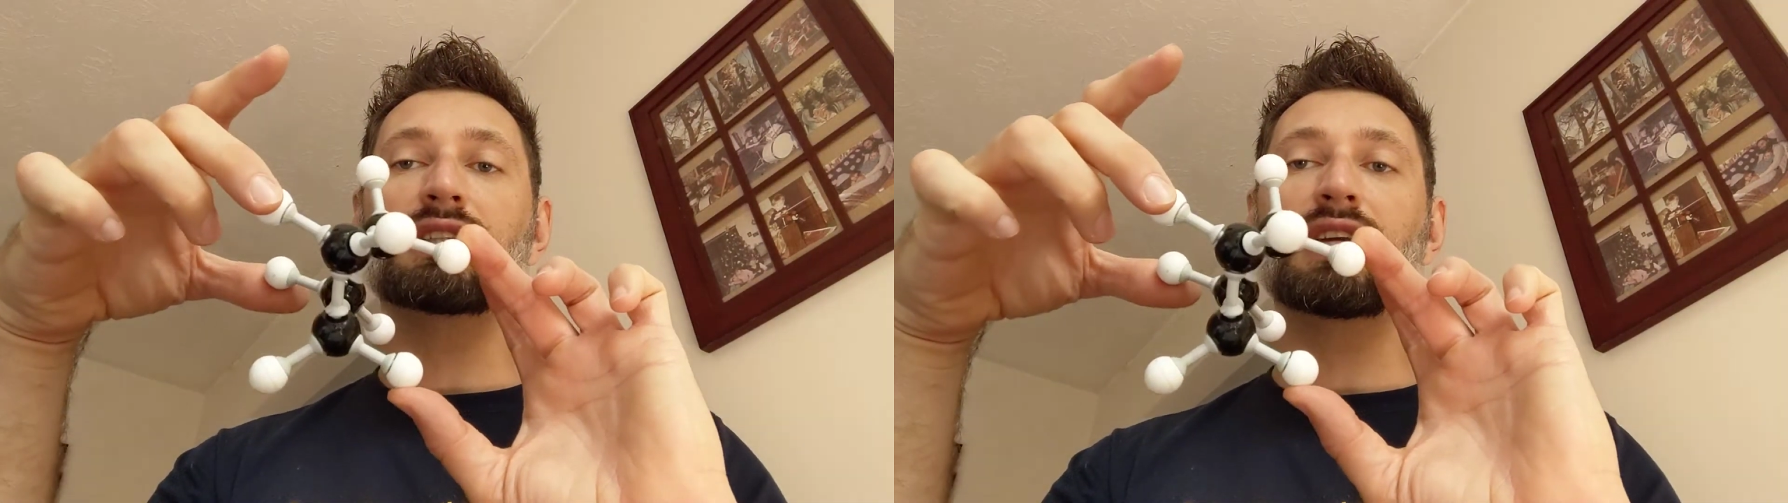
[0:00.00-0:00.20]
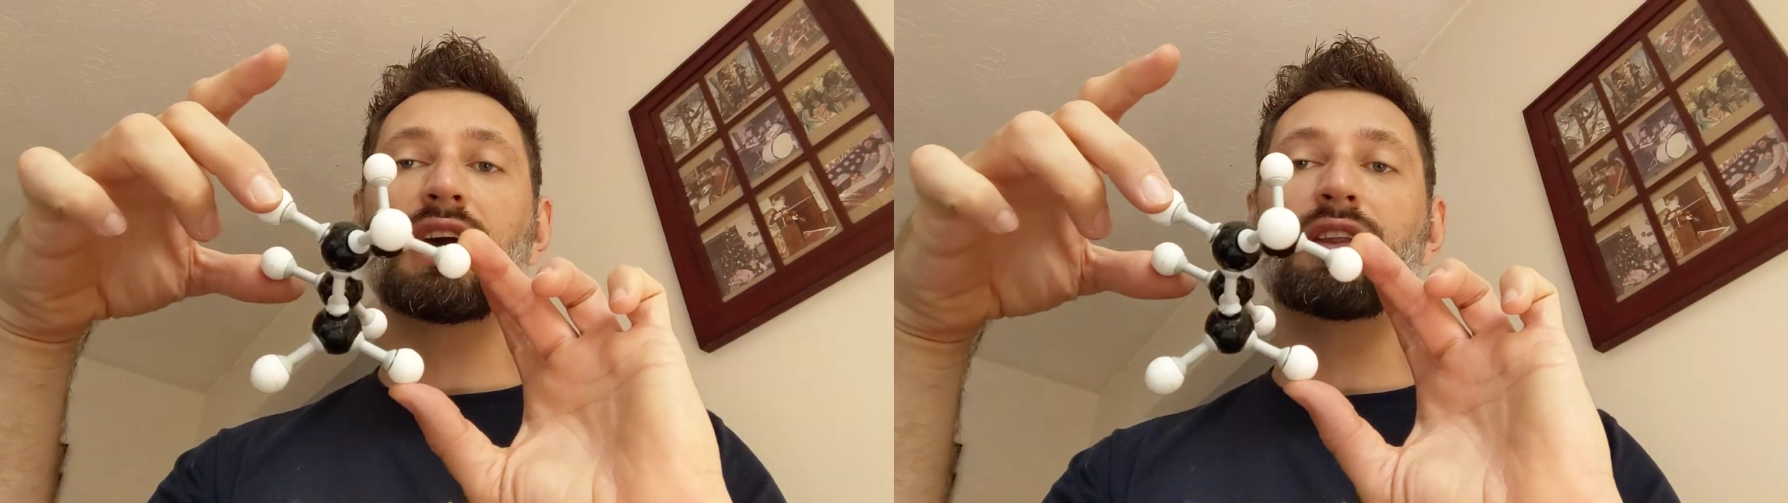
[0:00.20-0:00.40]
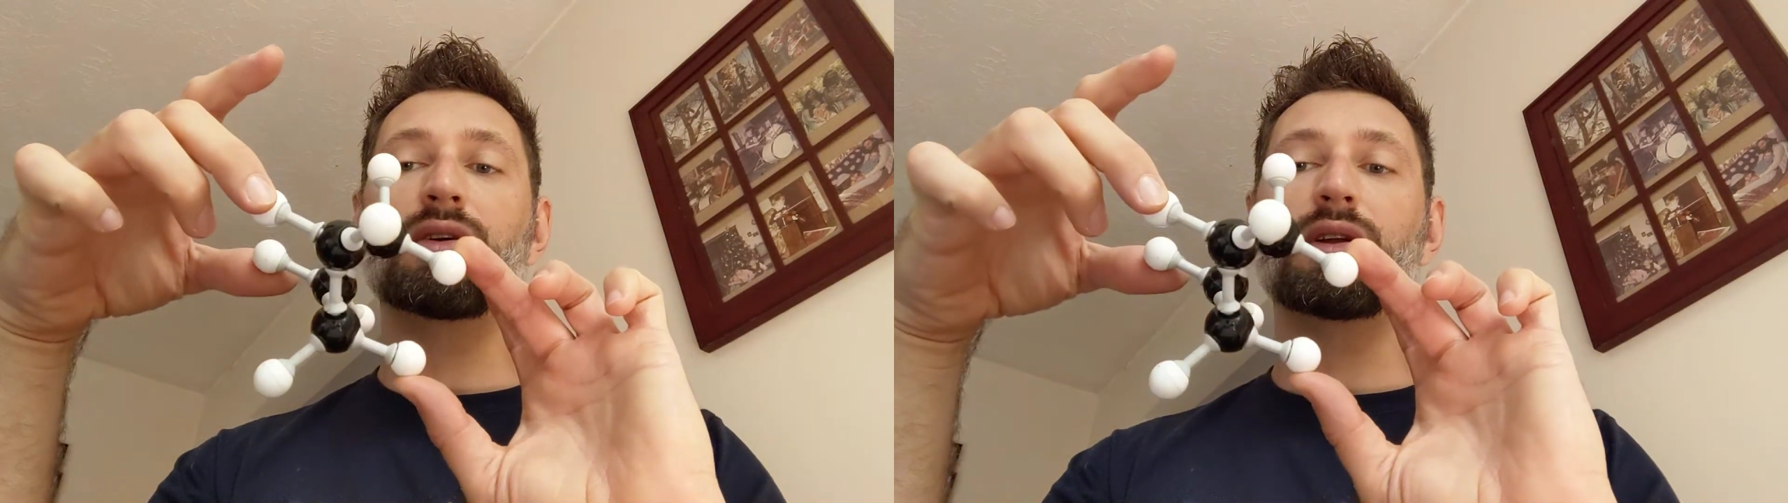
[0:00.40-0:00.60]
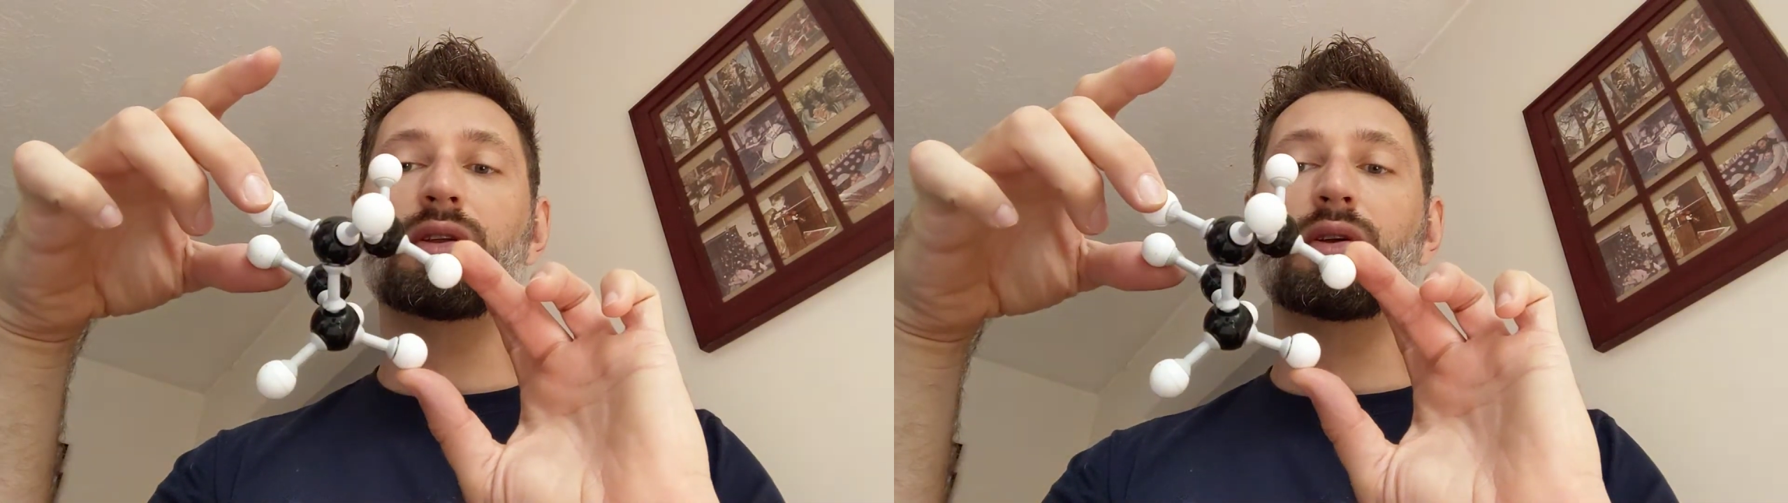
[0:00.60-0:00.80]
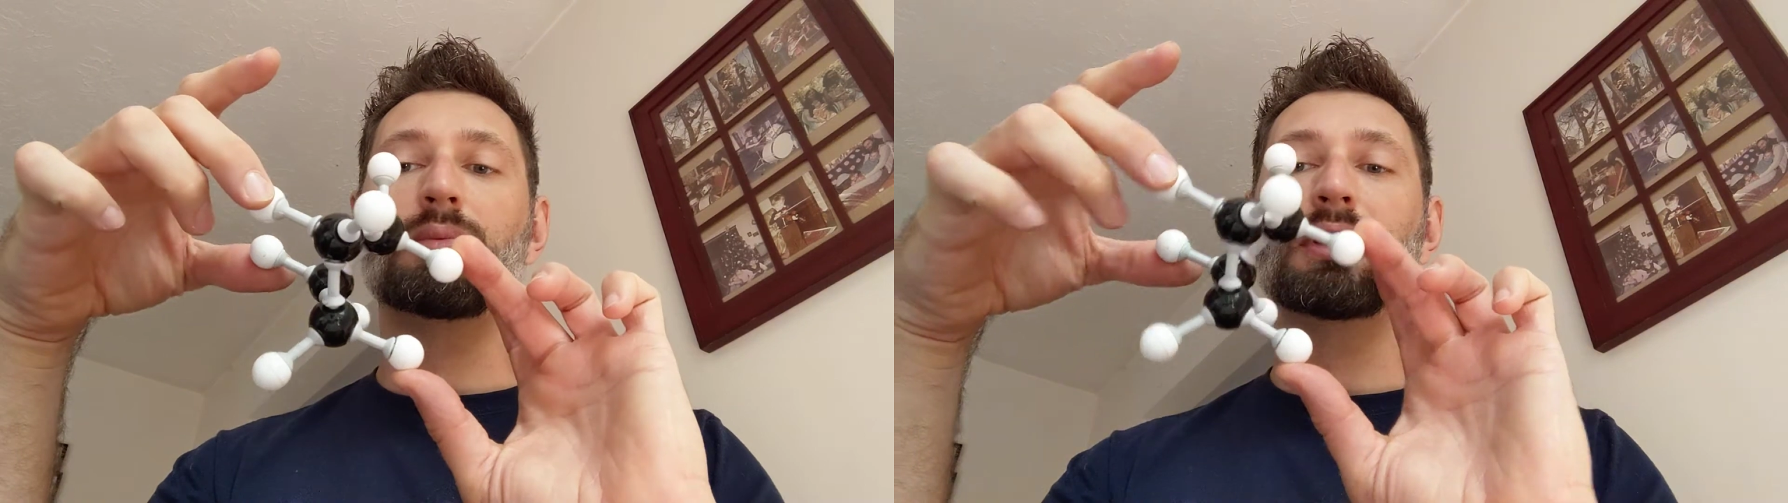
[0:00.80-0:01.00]
together a
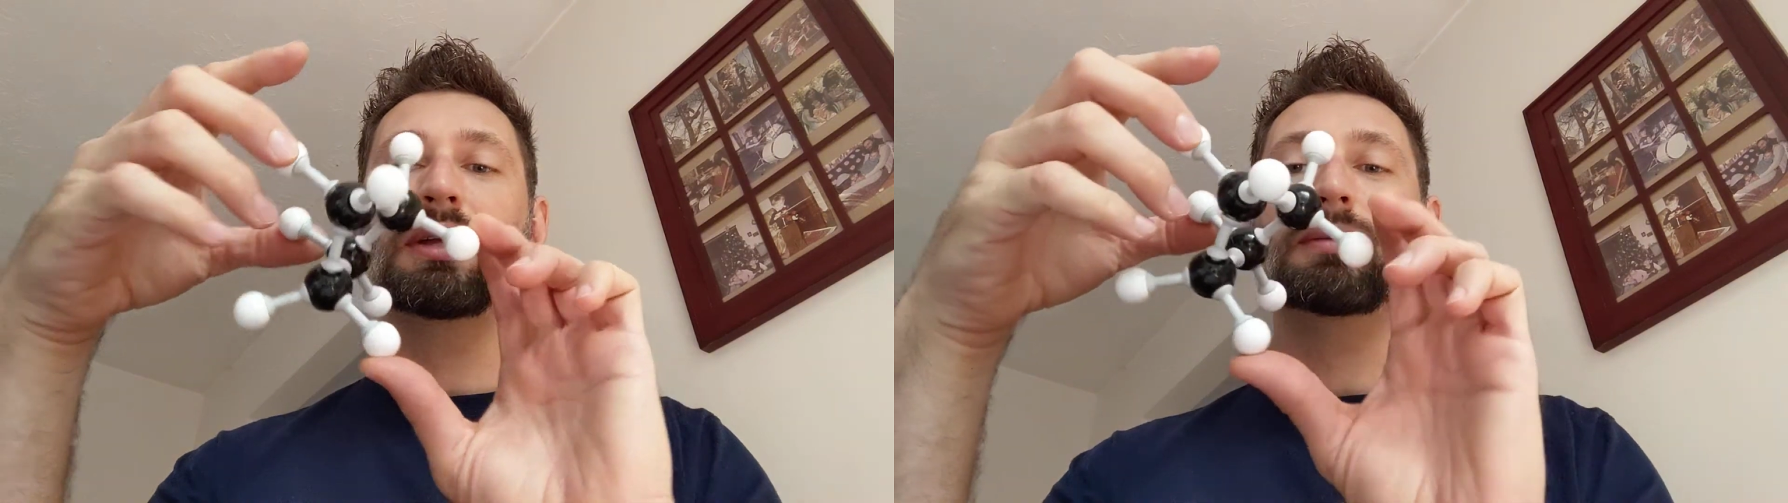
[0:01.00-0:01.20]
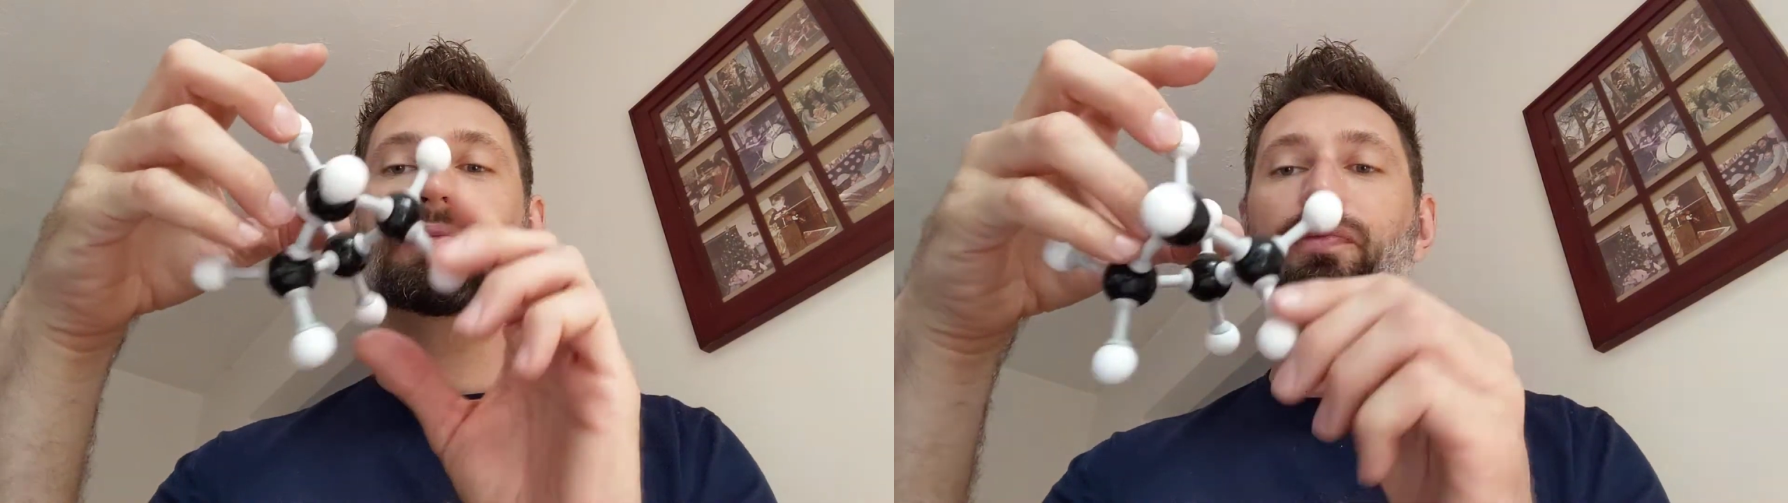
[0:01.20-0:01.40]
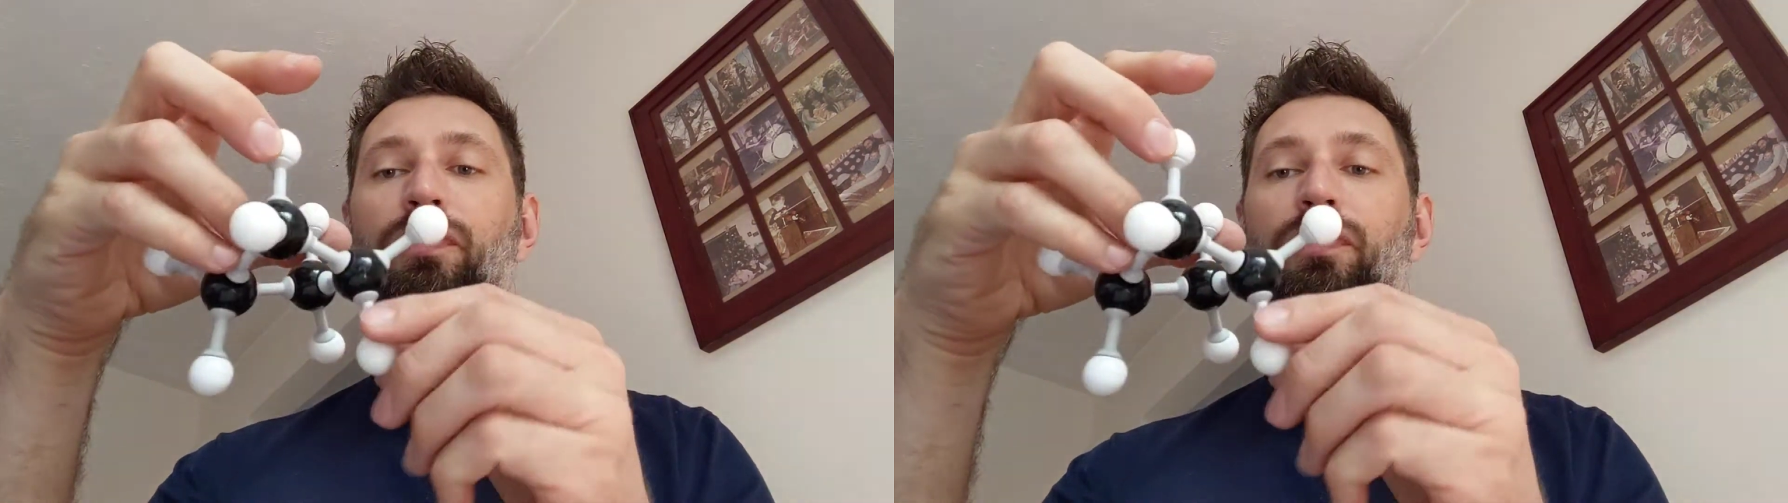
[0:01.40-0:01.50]
little bit,